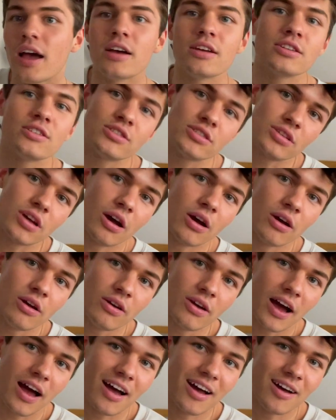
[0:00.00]
So
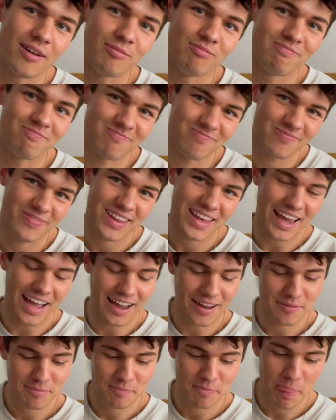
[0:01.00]

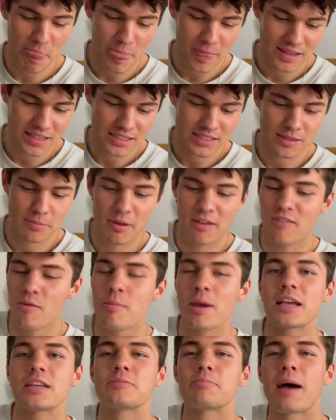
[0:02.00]
yeah, it's a bit of a
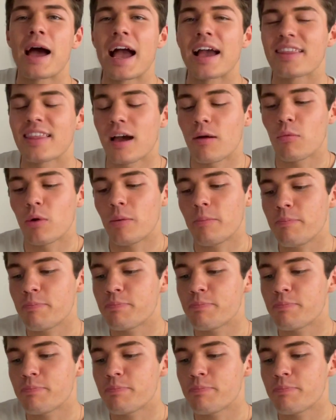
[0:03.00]
mixed bag, that one.